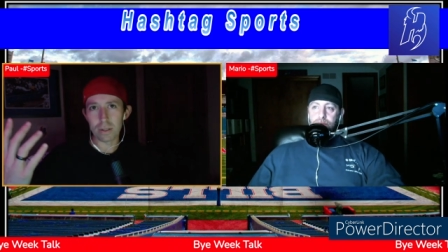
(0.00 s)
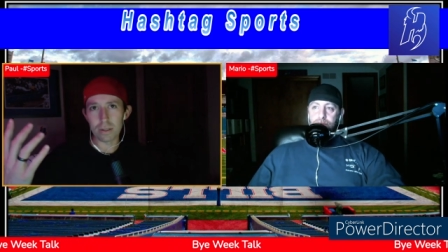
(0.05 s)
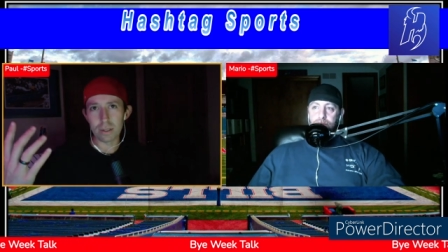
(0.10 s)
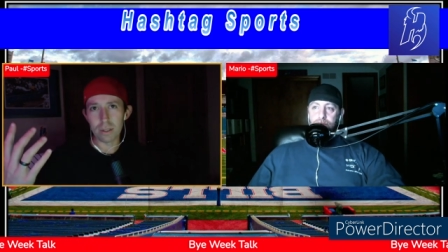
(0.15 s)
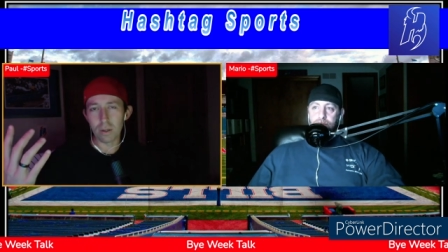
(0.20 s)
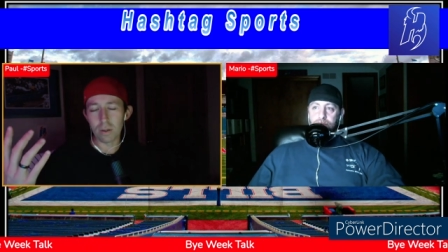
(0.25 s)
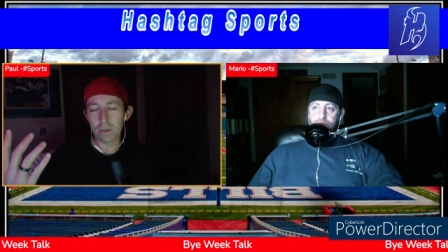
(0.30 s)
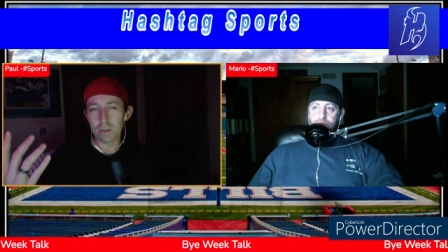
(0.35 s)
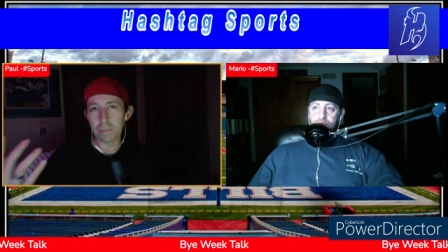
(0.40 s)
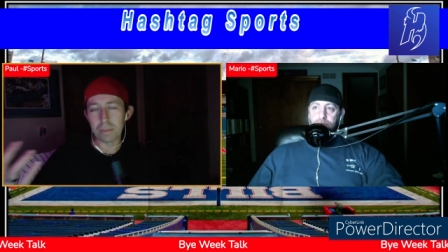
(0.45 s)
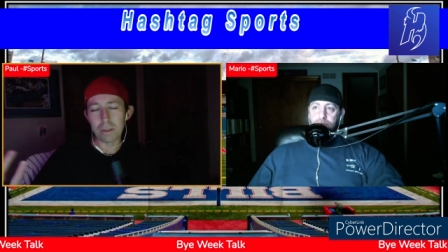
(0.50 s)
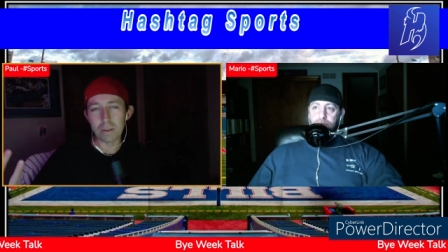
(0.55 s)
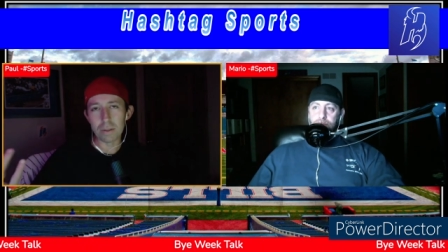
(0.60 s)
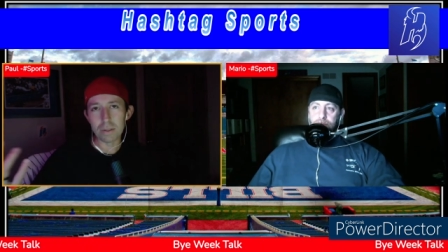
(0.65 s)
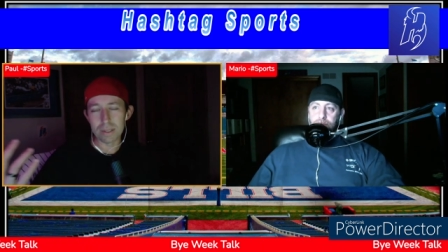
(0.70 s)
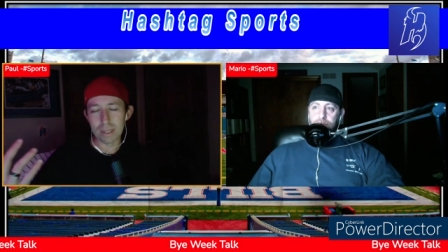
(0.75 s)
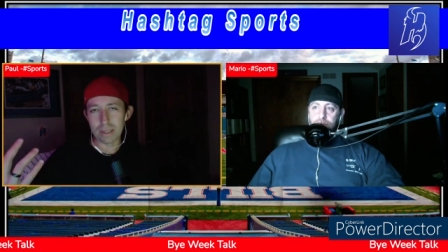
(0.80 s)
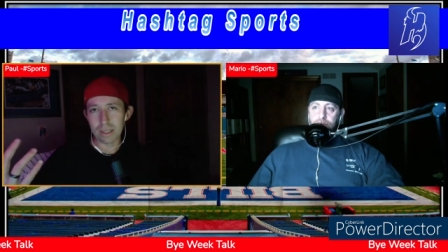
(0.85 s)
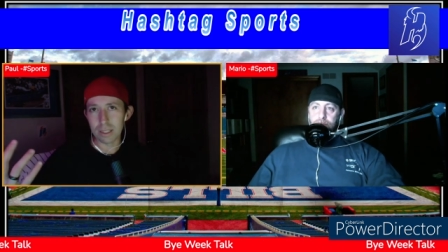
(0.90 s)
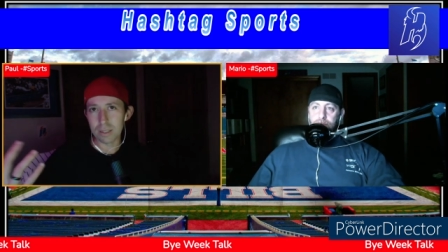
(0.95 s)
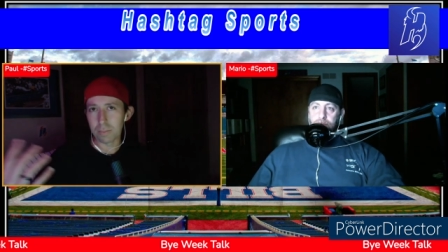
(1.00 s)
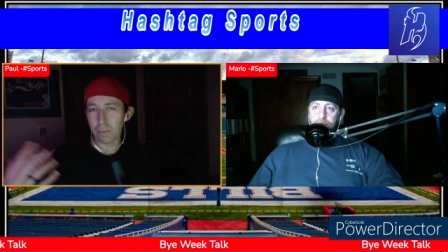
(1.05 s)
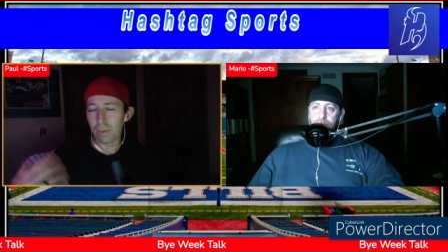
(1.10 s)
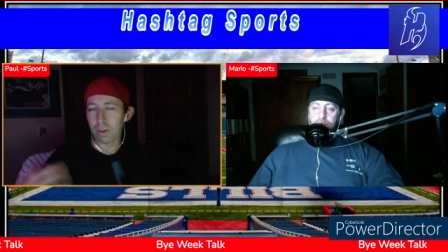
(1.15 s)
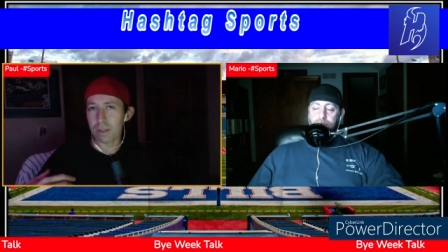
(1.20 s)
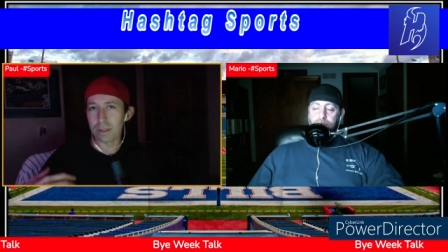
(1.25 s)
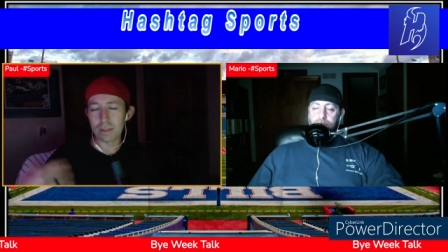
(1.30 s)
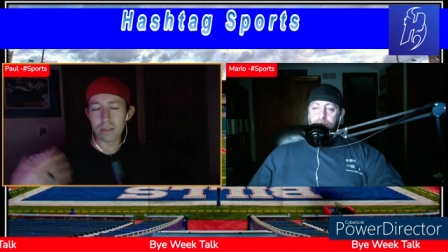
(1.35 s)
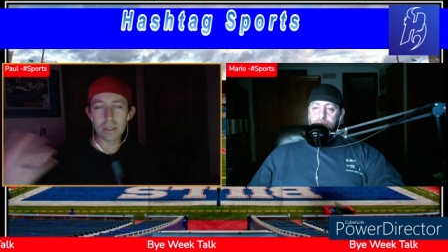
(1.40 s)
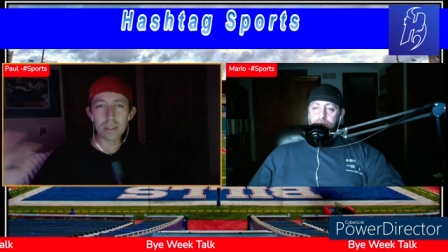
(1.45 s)
you know, the Bills at this
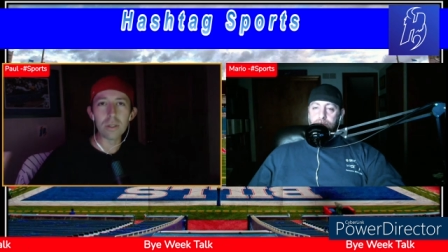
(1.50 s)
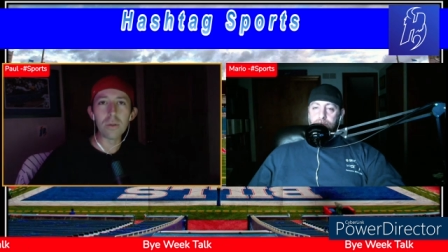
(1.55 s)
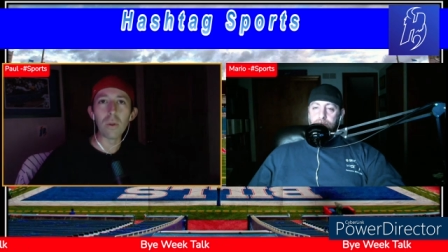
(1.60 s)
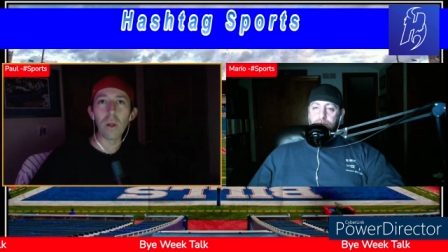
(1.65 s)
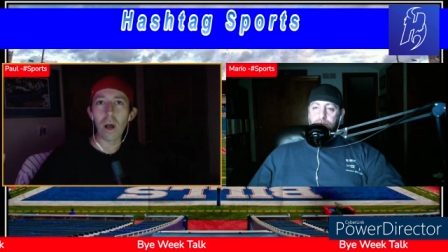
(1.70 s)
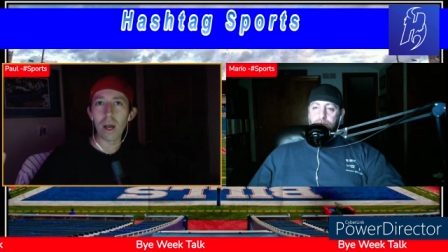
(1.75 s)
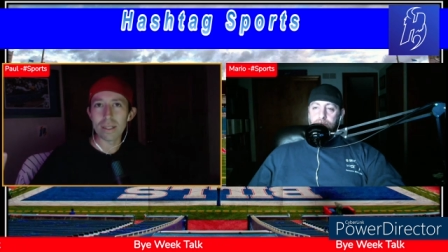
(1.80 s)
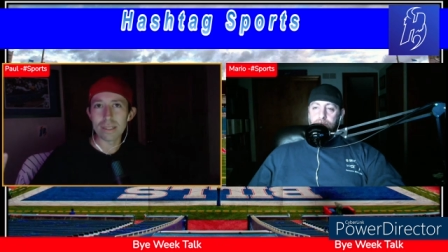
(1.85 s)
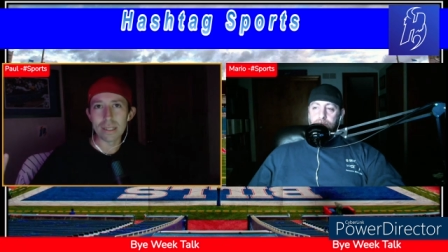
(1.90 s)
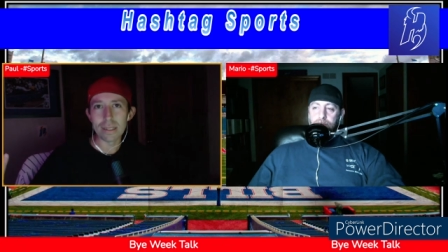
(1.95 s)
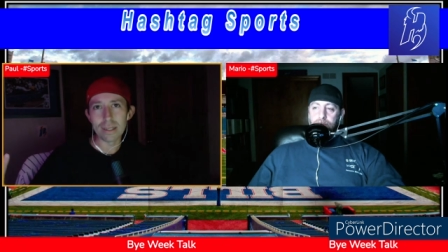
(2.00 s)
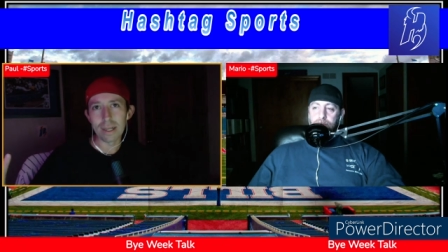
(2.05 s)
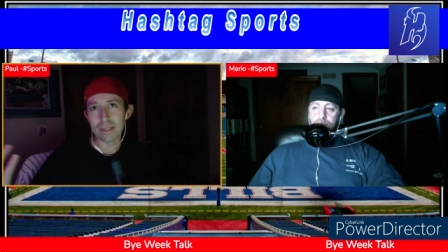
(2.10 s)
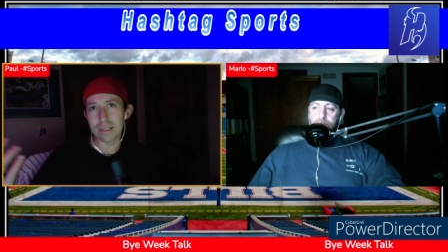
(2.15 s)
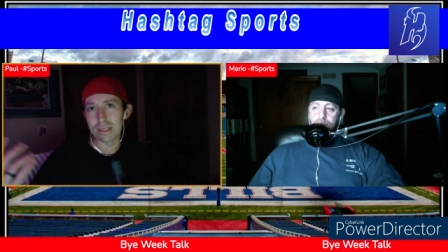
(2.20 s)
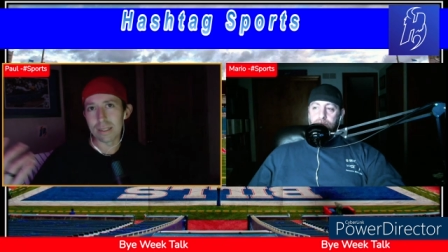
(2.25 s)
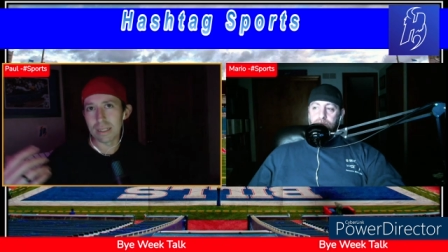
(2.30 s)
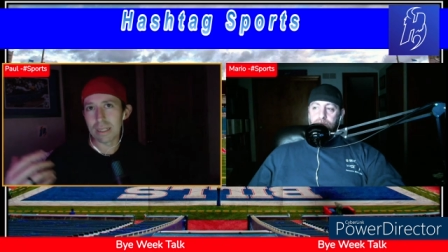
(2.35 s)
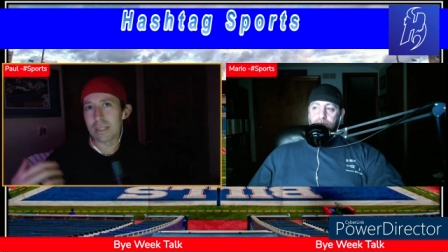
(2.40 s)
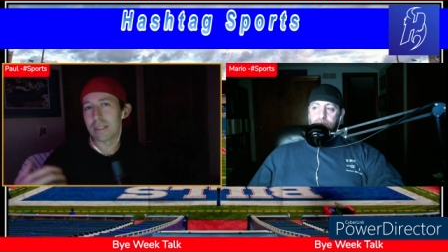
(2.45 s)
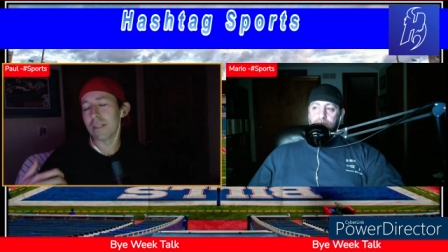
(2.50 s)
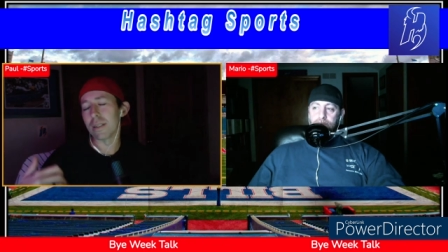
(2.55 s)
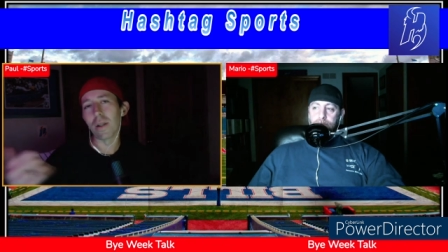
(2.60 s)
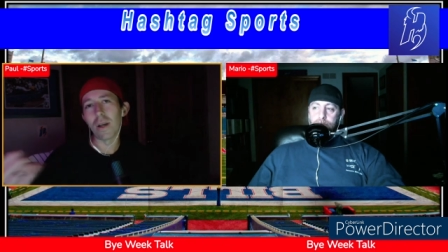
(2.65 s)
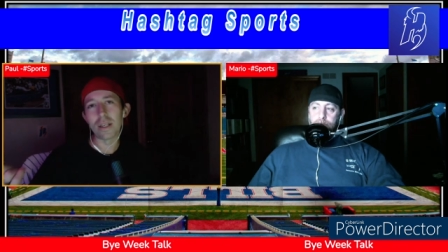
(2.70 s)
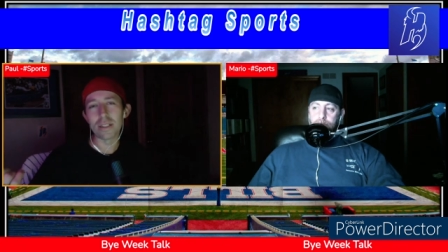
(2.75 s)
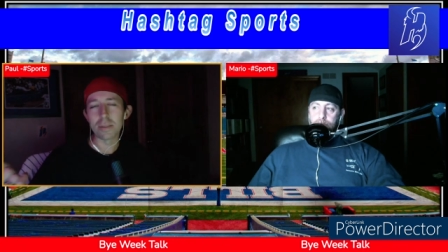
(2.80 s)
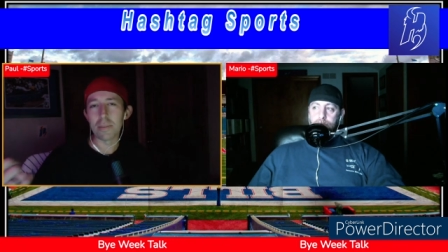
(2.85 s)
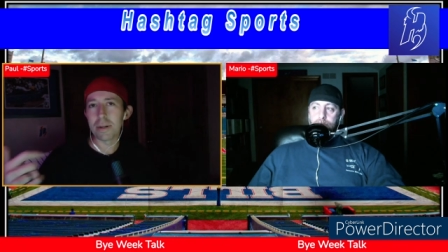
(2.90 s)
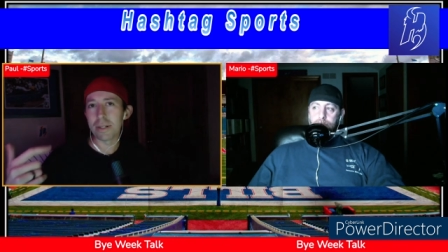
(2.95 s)
point, two losses on the season. He
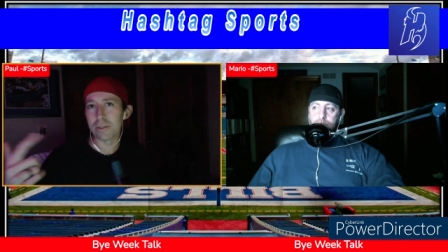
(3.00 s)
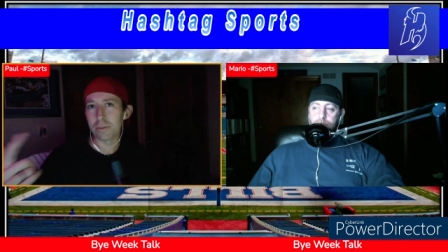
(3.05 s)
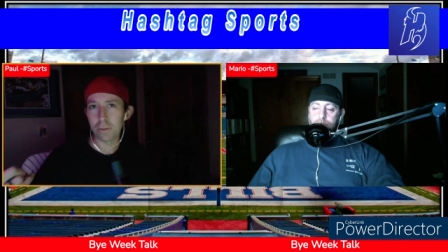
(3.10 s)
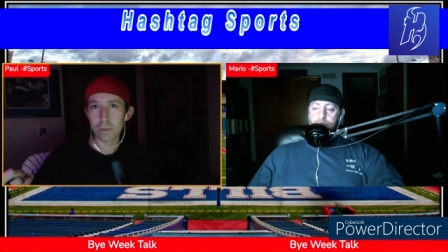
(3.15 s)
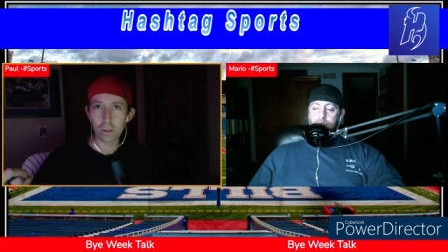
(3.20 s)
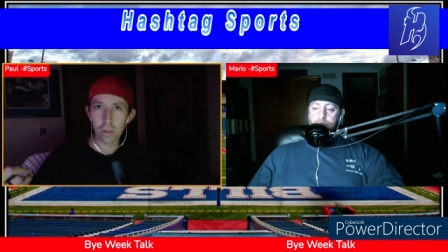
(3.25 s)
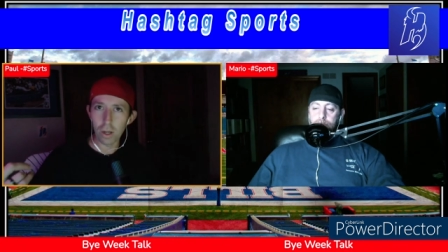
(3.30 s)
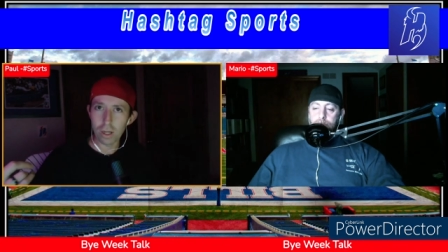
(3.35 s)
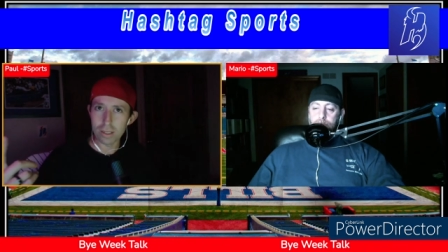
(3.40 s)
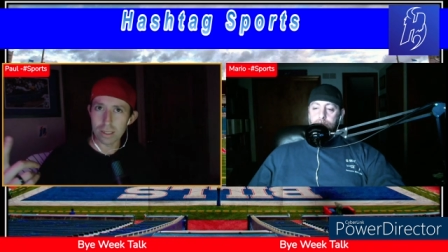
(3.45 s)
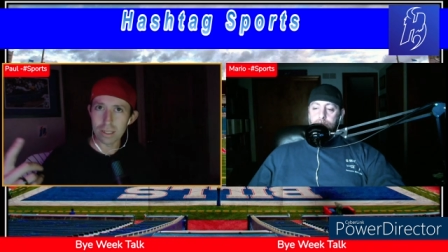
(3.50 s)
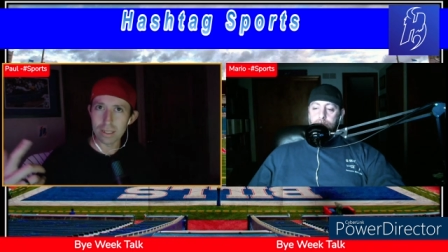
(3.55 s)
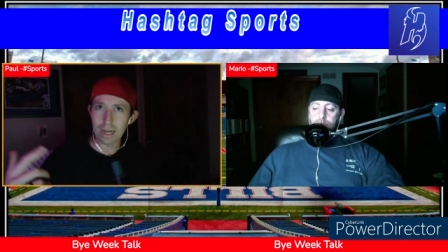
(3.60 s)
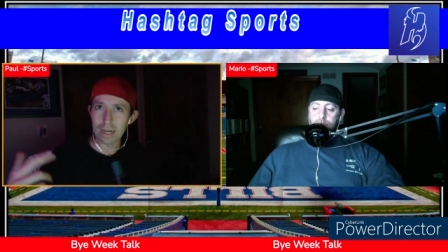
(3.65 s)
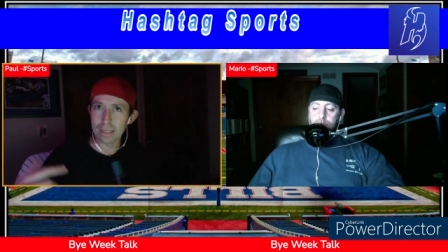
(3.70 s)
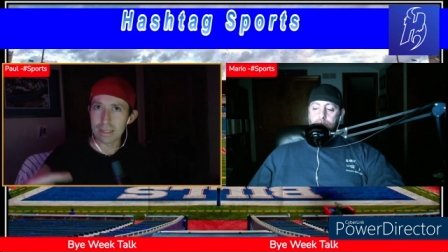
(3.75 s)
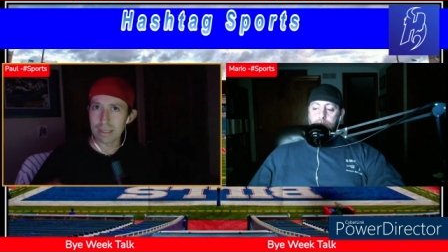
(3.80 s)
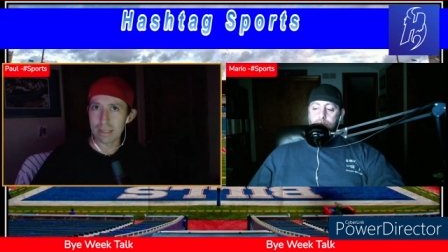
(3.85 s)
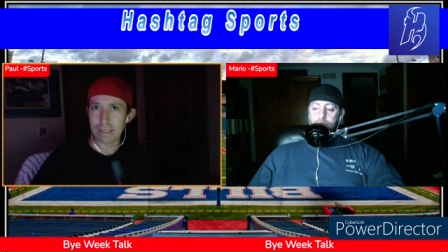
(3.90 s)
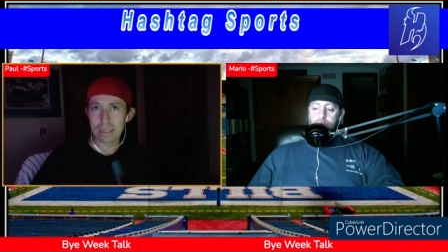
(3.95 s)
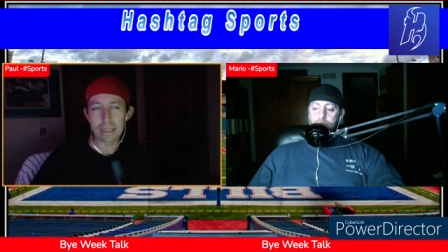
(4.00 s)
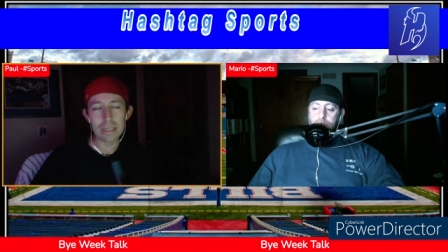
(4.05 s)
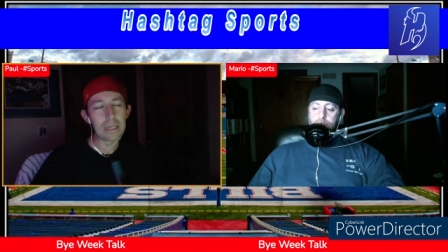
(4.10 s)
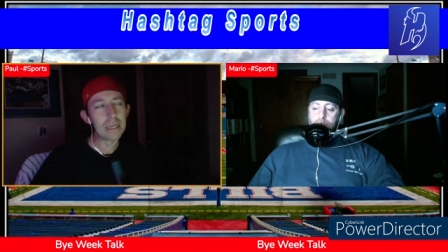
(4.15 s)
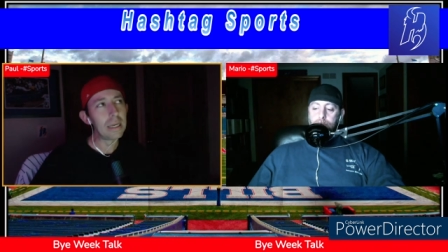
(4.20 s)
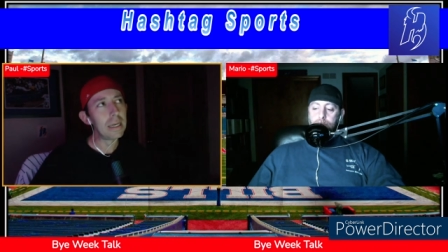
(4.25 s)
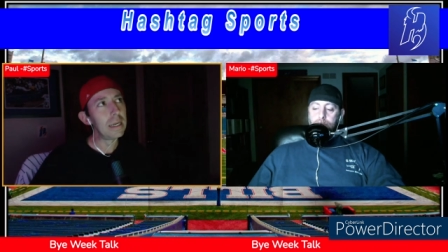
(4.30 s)
lost to Pittsburgh, lost to Tennessee.